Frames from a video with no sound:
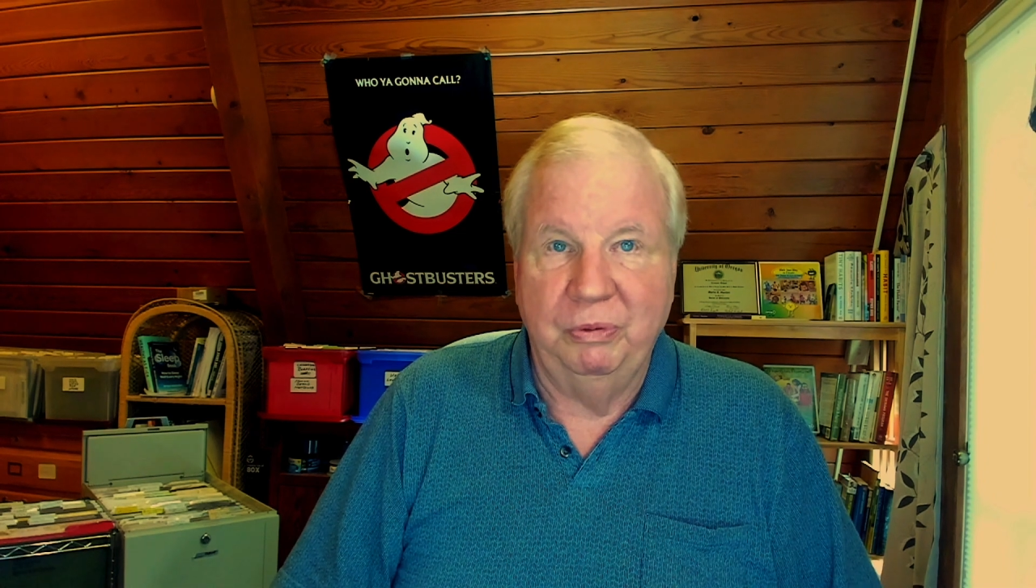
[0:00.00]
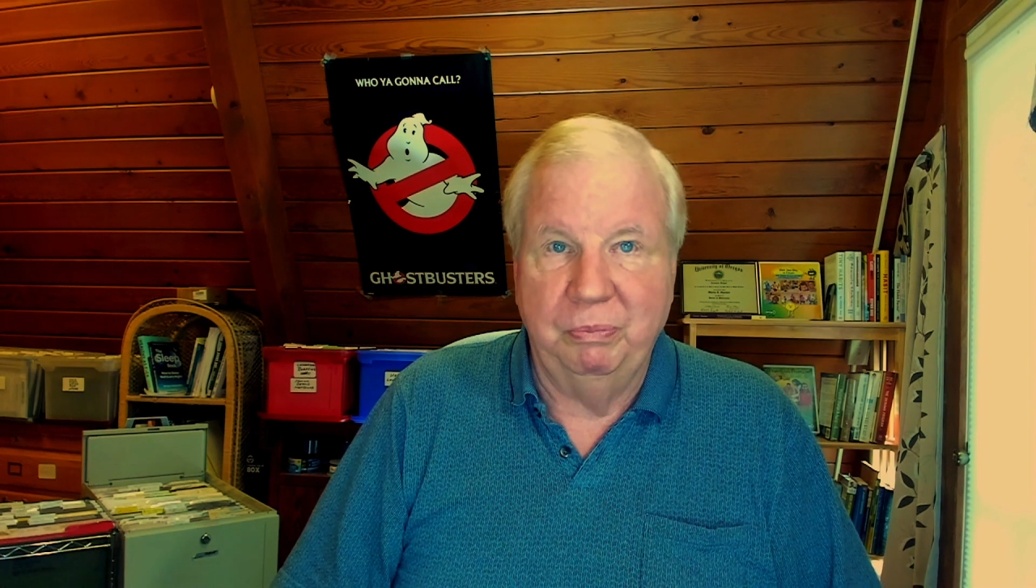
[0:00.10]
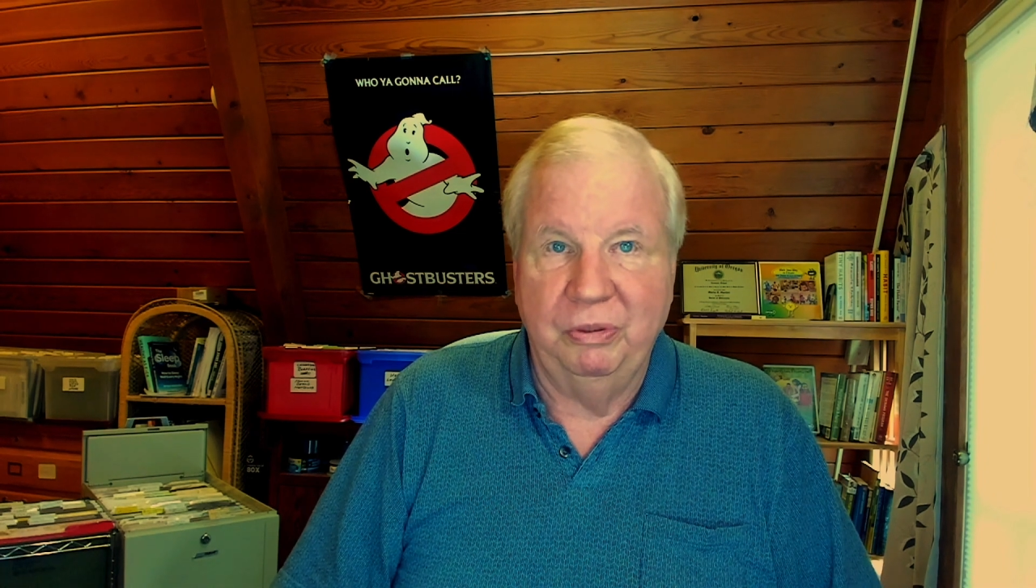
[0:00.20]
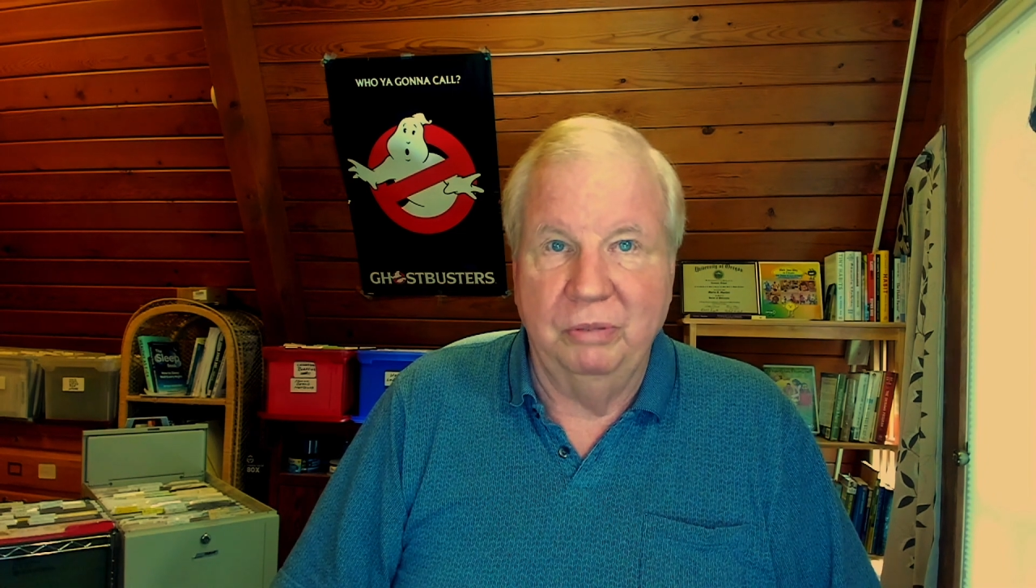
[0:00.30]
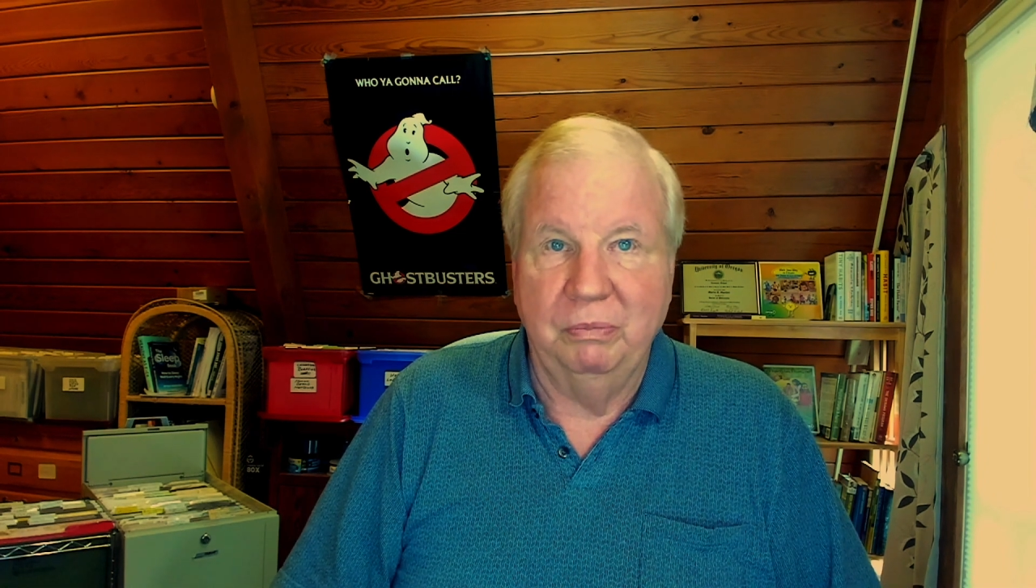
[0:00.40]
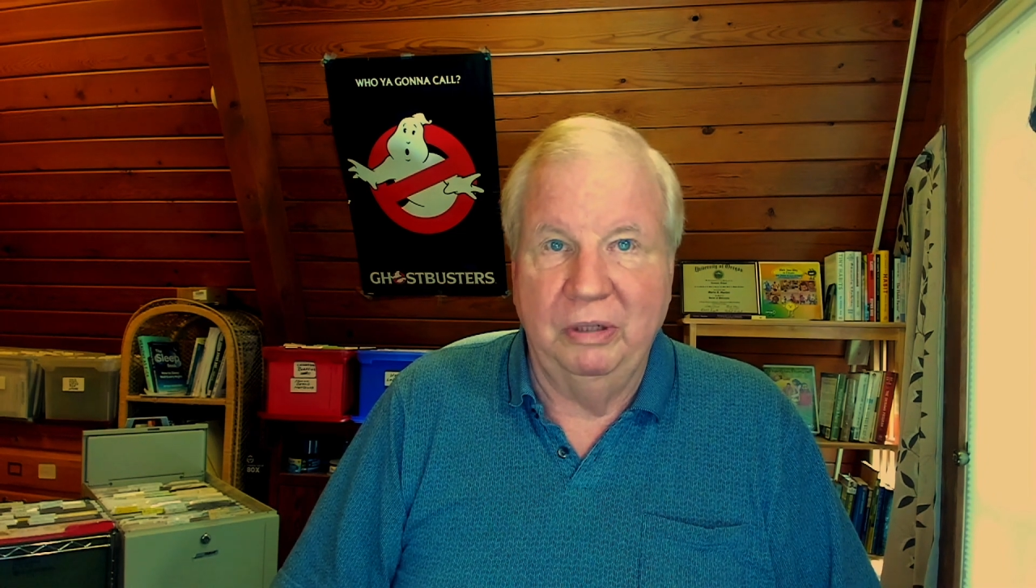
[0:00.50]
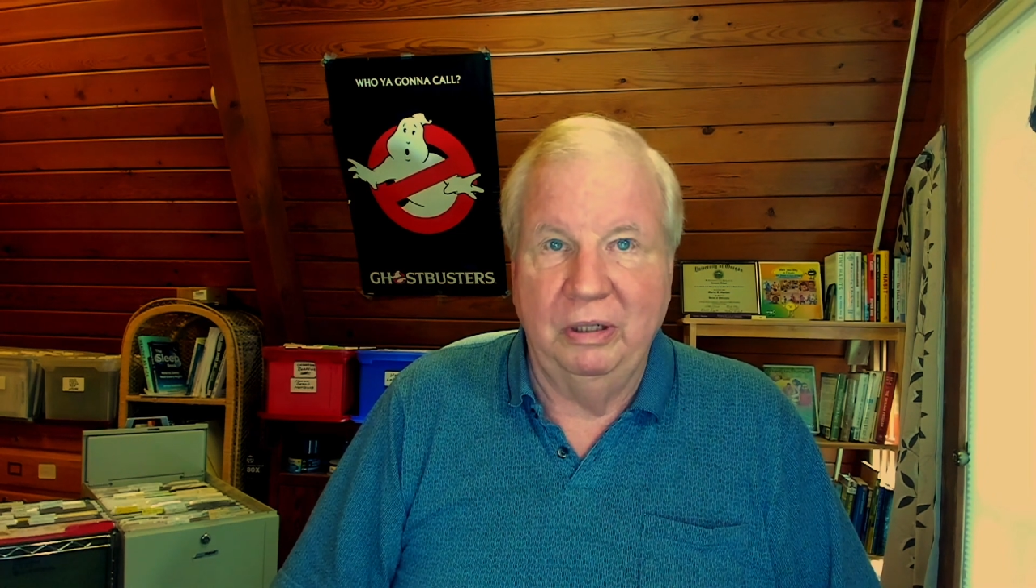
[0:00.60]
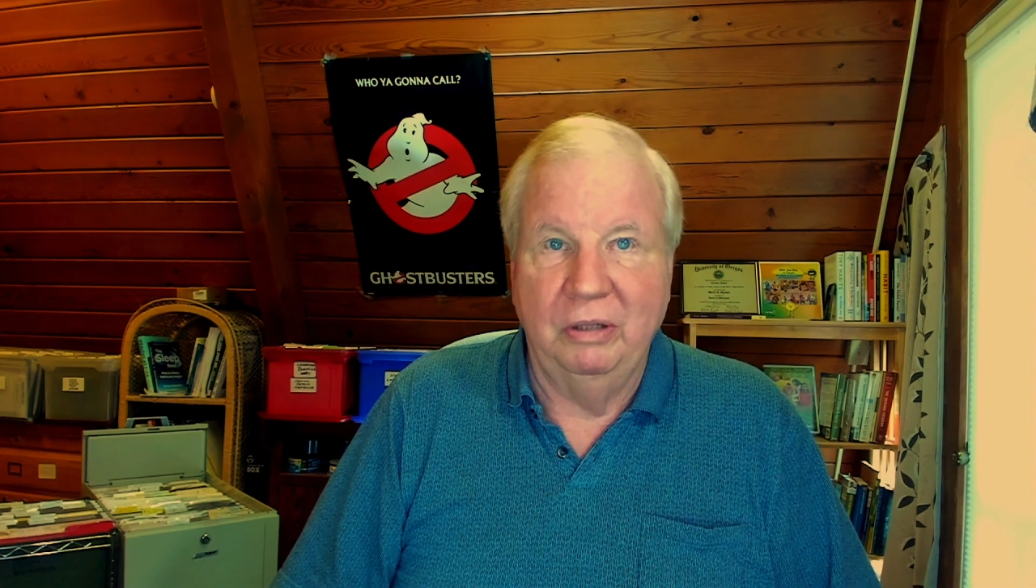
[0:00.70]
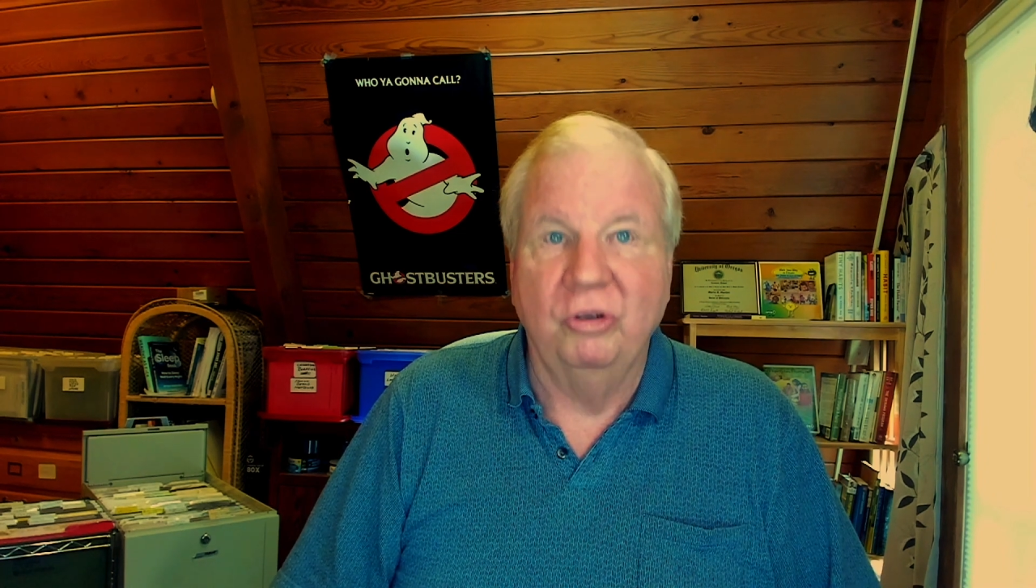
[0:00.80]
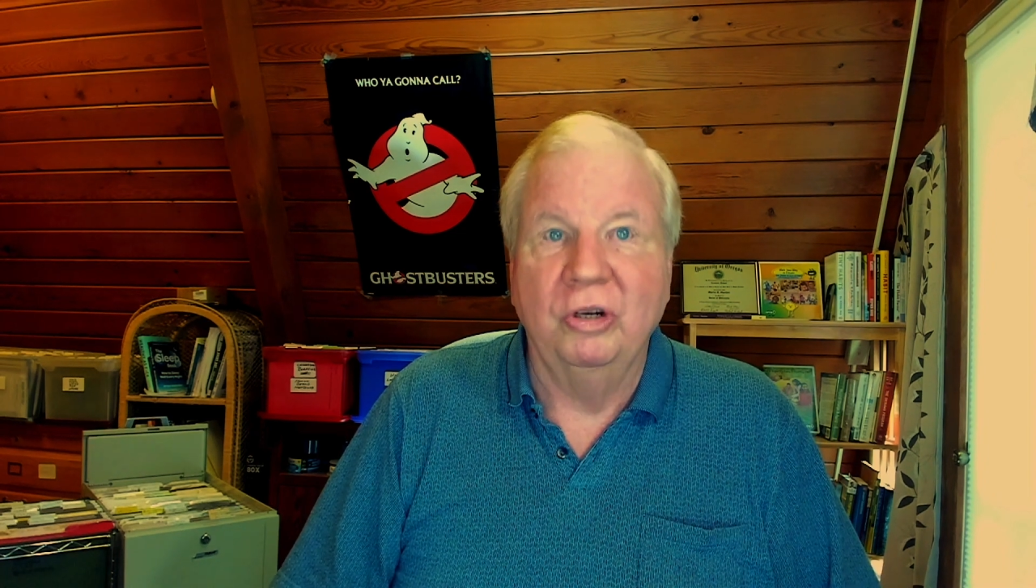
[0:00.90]
put some money
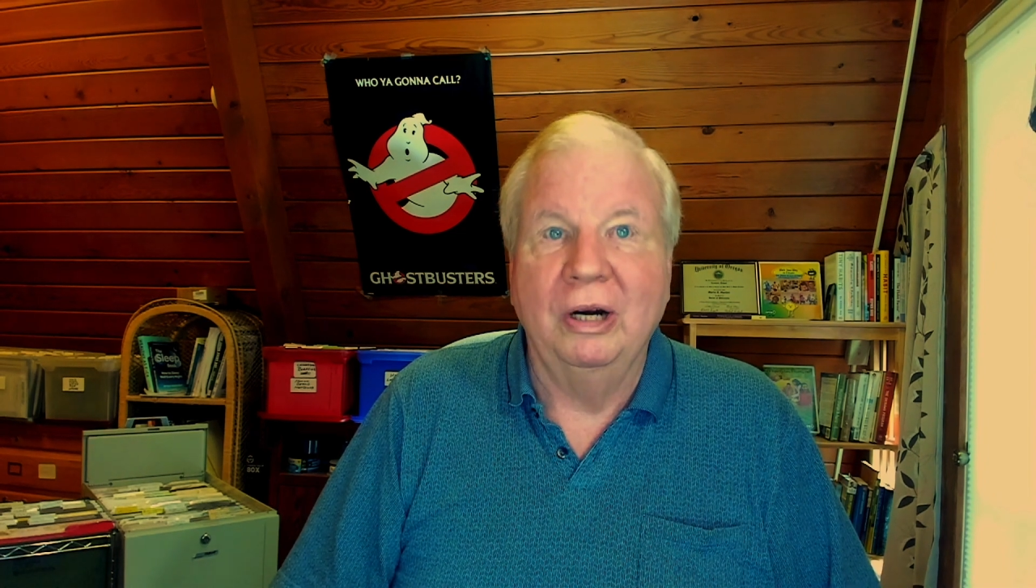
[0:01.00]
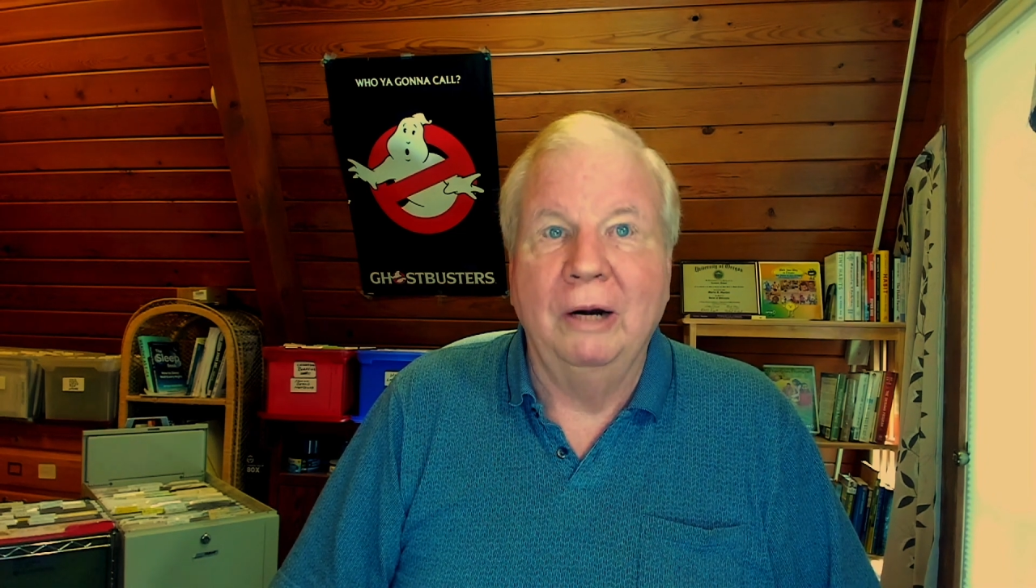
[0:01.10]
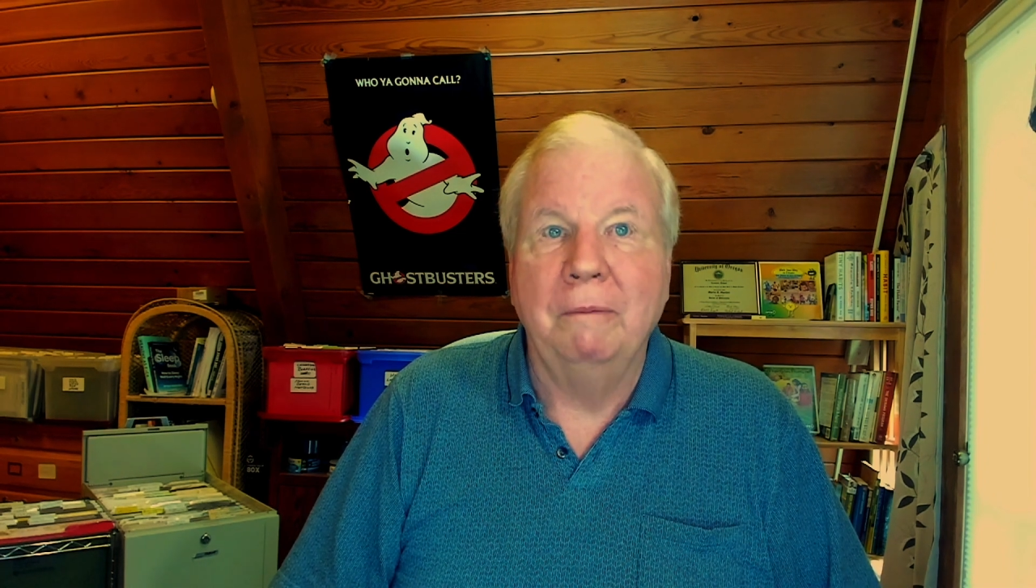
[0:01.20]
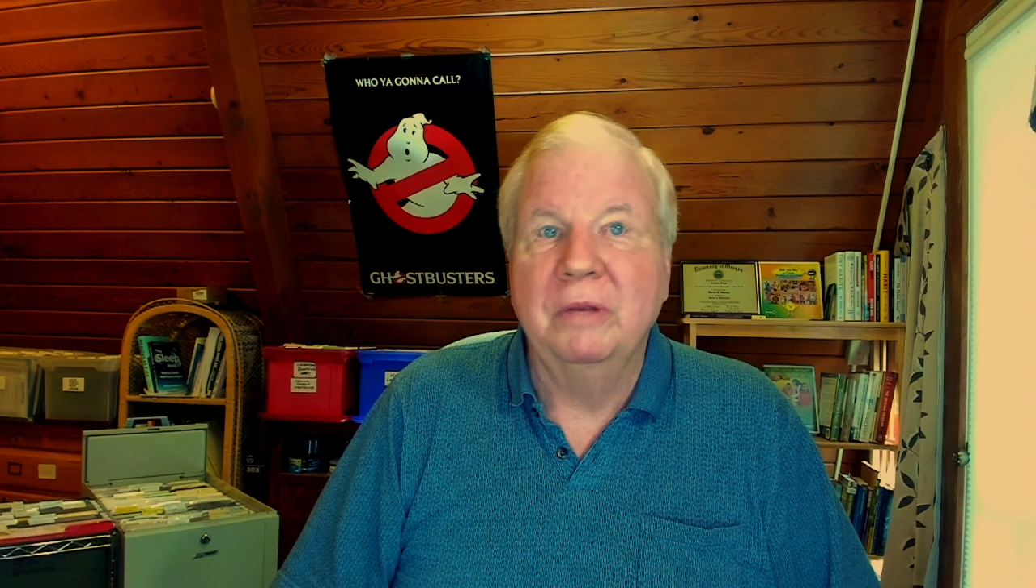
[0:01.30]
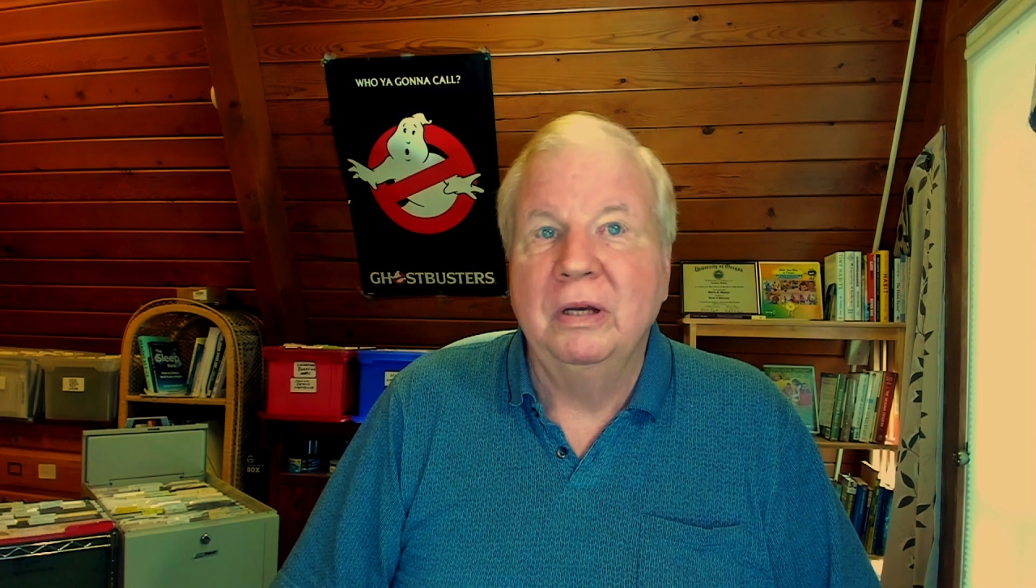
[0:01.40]
in the jar,